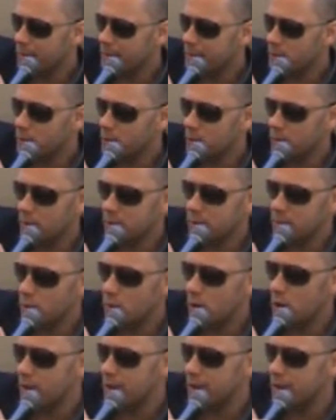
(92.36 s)
It's always a
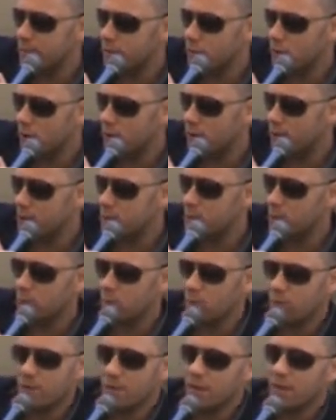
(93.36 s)
work in progress,
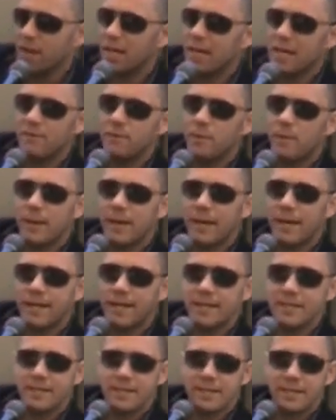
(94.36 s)
but the thing I love about
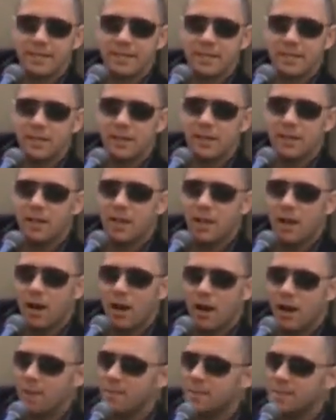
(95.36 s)
it is that
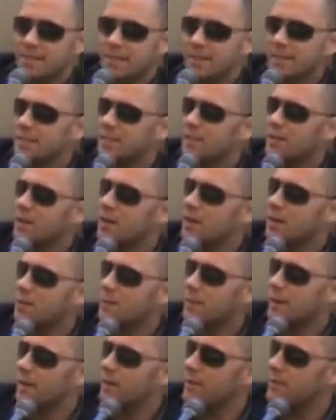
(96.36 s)
I'm as in the dark
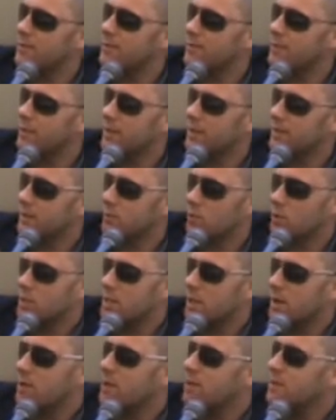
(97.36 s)
about what's
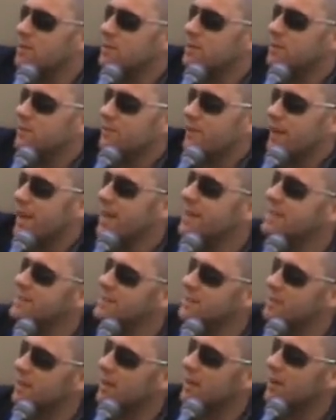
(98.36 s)
going on as the
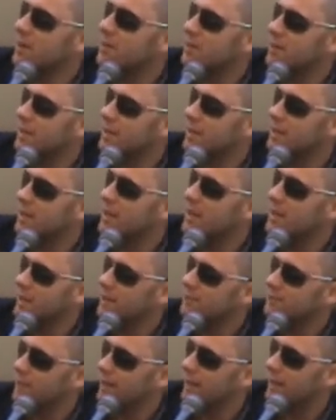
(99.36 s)
fans, you know, and I
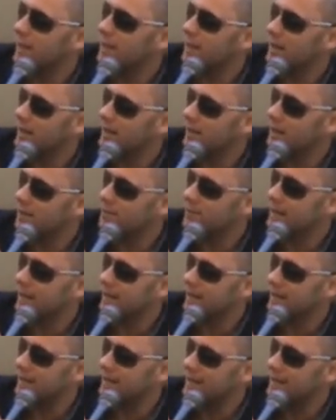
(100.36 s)
love that.